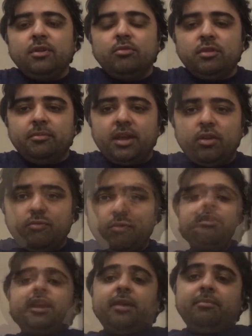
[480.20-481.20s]
to the Man?
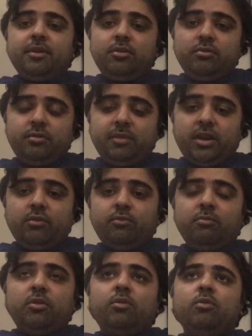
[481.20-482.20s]
Whatever happened to the Man of
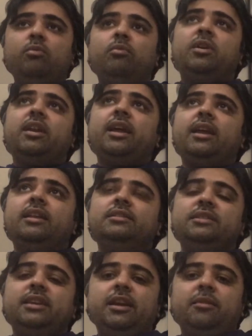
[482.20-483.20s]
Tomorrow? What I can
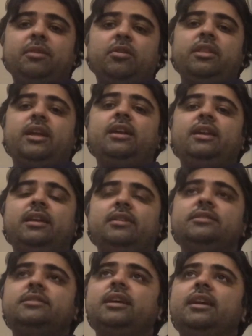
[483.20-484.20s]
say about that
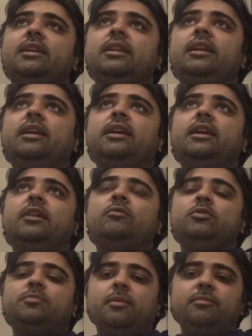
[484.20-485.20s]
is that it
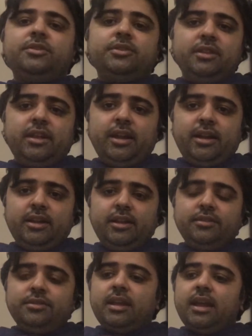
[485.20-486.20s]
was published in the
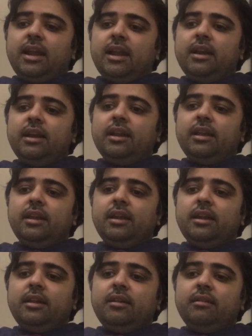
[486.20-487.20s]
80s, and
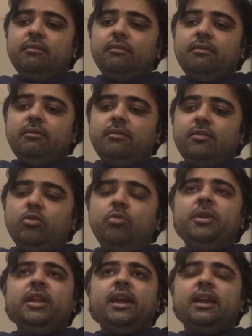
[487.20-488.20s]

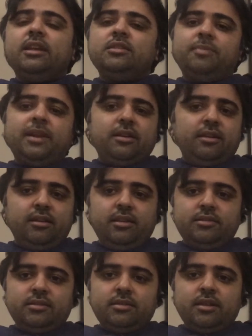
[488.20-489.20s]
nobody had expected
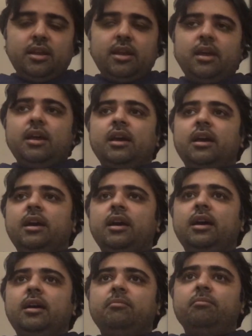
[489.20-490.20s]
this.
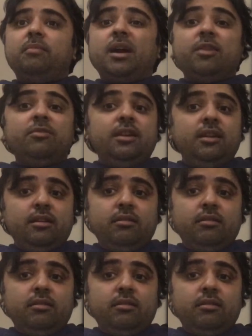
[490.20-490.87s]
Marvel